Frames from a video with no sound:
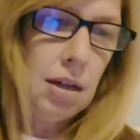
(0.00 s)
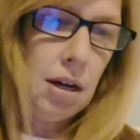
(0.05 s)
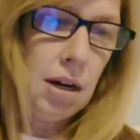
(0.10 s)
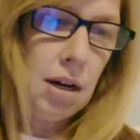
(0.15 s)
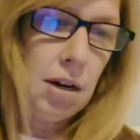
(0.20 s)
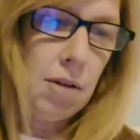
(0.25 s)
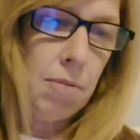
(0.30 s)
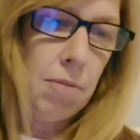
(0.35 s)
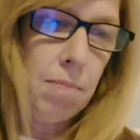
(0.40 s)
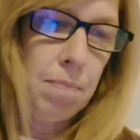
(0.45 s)

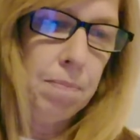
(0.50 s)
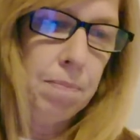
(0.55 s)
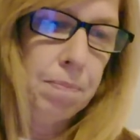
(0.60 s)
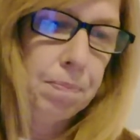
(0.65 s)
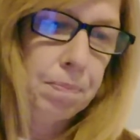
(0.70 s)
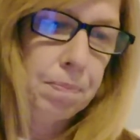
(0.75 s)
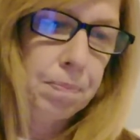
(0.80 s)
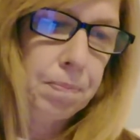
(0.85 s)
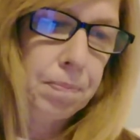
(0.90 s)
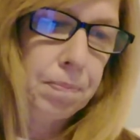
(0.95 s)
Um,
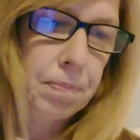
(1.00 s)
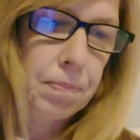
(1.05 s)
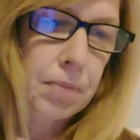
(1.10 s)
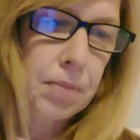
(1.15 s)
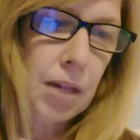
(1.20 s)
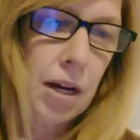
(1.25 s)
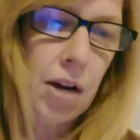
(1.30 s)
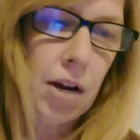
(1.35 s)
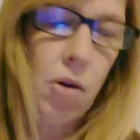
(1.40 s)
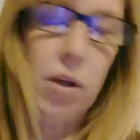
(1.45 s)

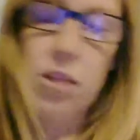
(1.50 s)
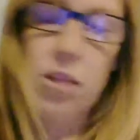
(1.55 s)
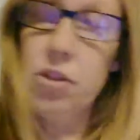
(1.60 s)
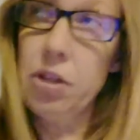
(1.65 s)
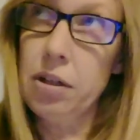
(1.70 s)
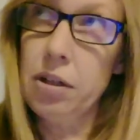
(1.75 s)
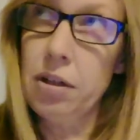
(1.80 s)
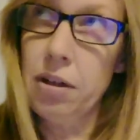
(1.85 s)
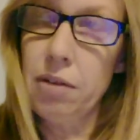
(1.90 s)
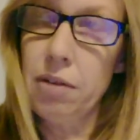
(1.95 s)
I know I
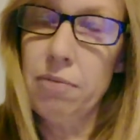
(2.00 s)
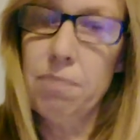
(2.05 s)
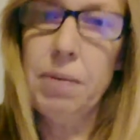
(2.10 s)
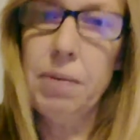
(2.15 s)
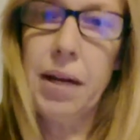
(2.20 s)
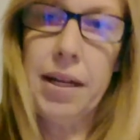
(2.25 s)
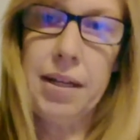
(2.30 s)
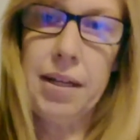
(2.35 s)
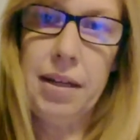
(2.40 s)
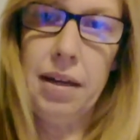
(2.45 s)
shouldn't have,
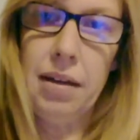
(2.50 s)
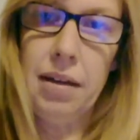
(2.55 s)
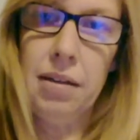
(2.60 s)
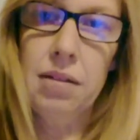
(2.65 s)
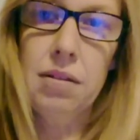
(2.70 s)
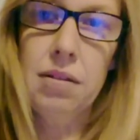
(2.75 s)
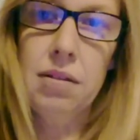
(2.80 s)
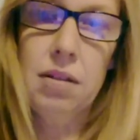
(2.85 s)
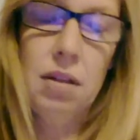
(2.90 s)
but I did.